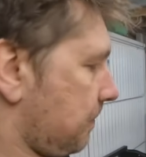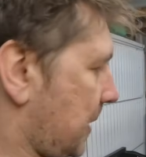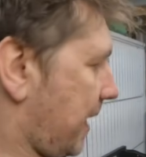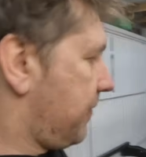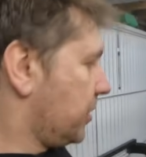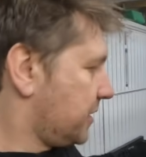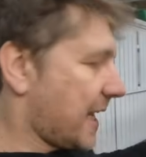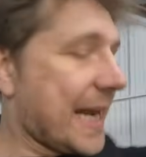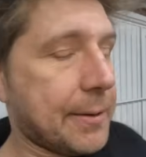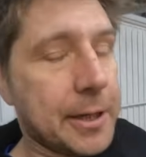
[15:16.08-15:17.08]
evidence
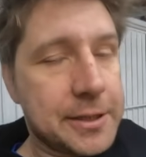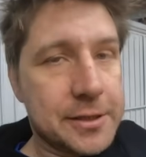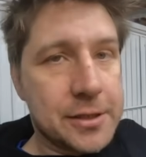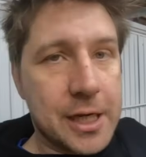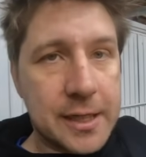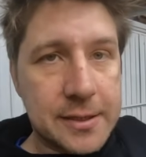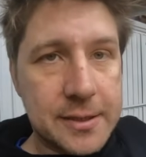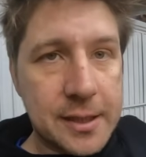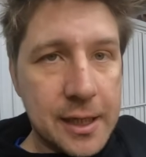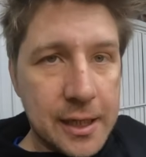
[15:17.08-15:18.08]
anywhere to
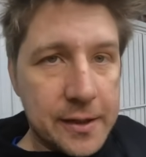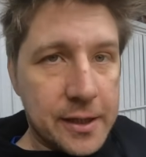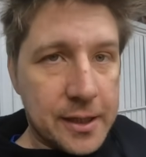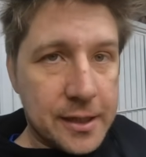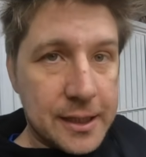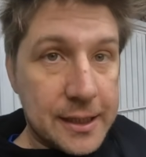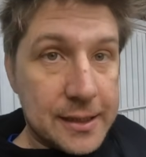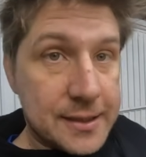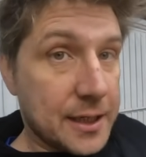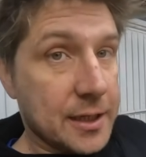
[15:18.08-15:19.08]
suggest that the
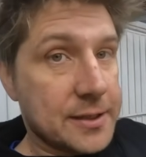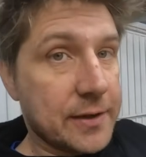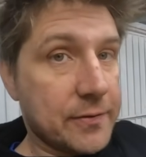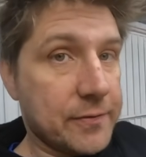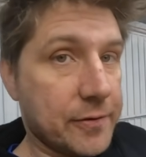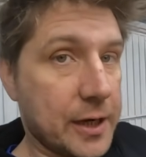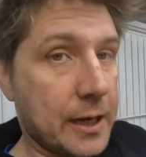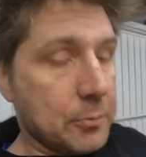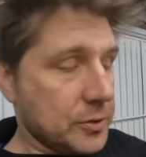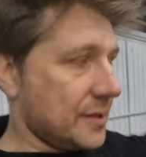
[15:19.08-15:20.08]
TR7 front
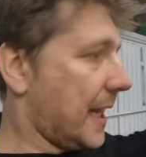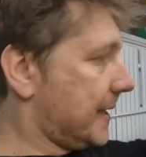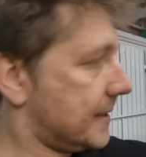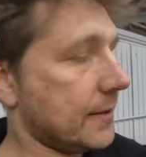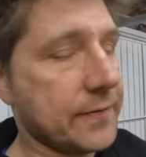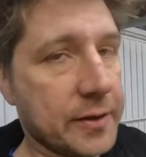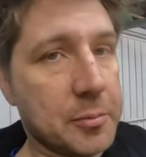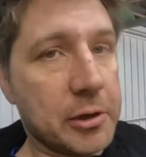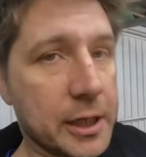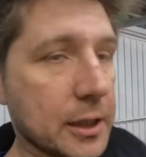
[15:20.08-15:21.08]
end was destined for the
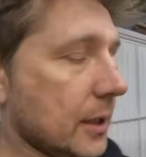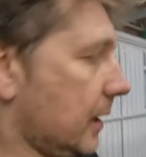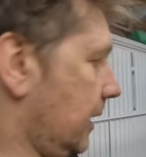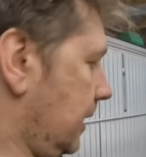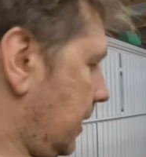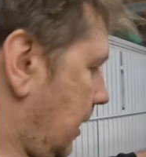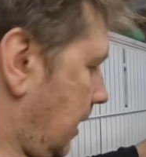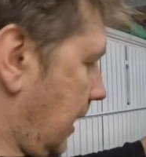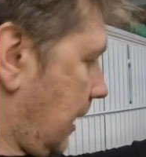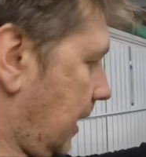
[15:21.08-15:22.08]
marina.
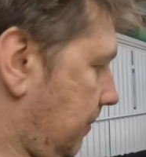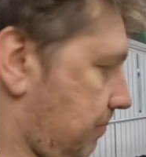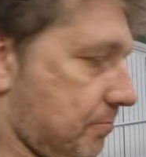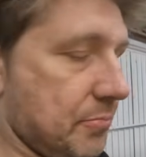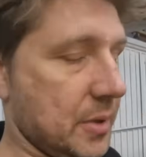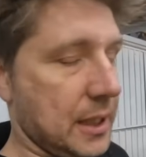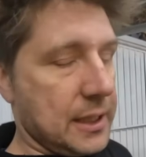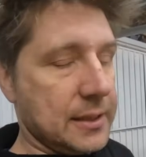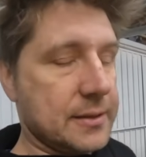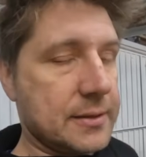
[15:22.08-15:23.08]
Um, it
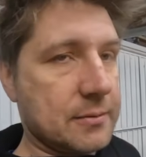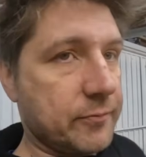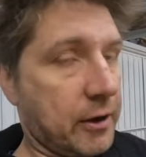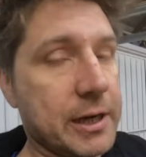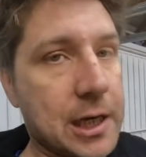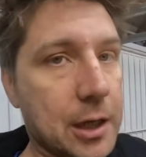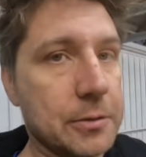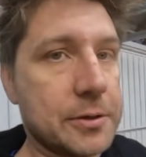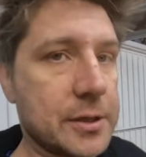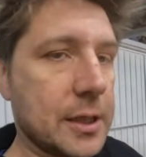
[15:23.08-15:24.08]
is very
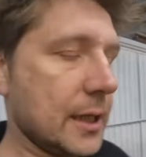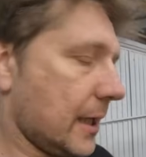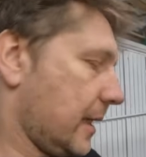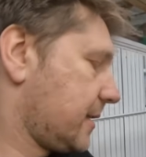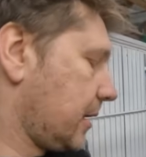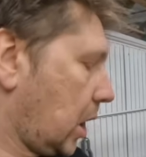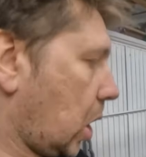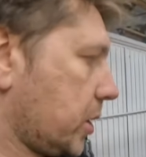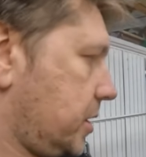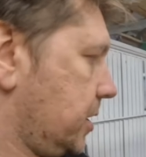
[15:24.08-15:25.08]
close. There's still a
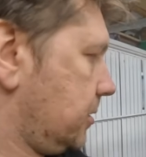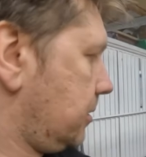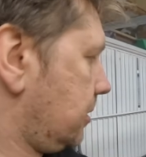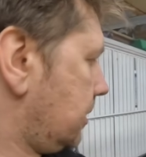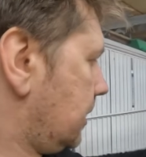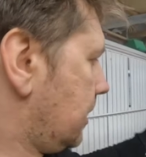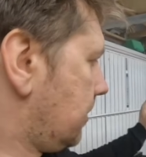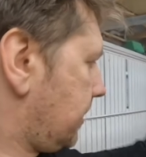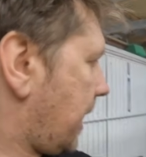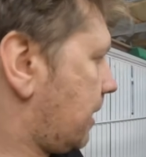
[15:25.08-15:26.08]
lot to do,
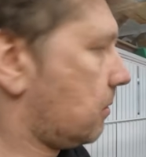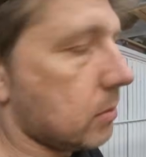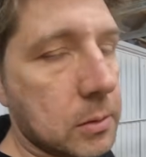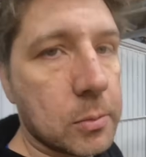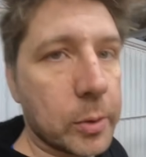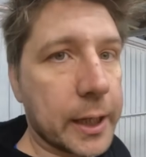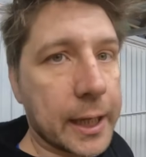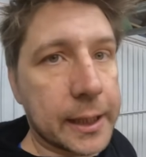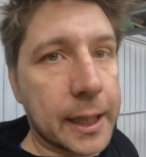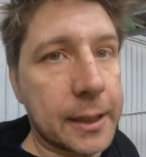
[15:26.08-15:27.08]
but yeah, we're
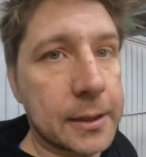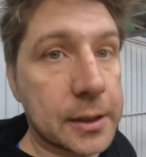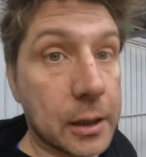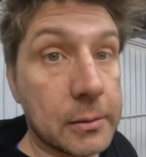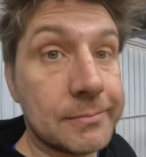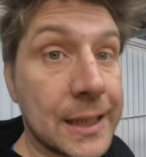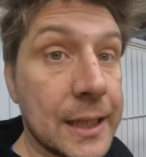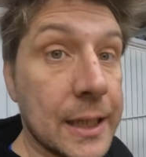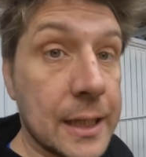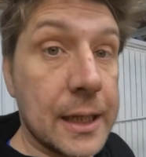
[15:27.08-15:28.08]
getting there. So
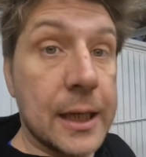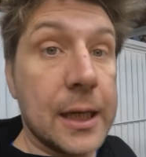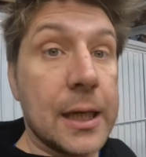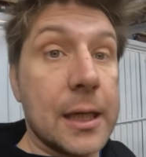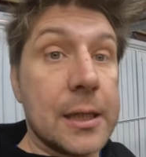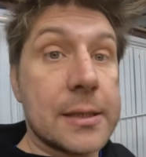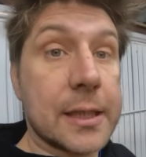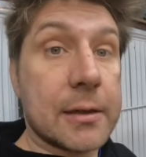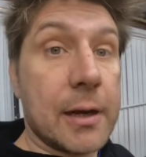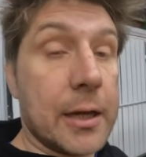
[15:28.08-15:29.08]

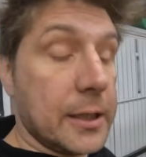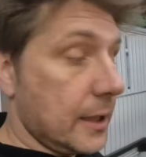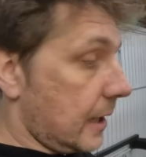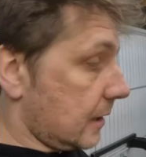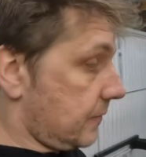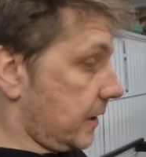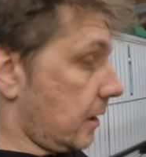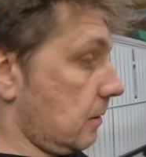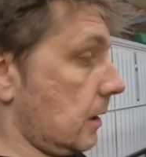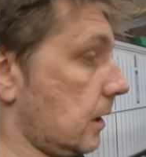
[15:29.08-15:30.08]
stick around in the next
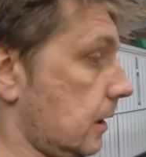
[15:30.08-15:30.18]
video.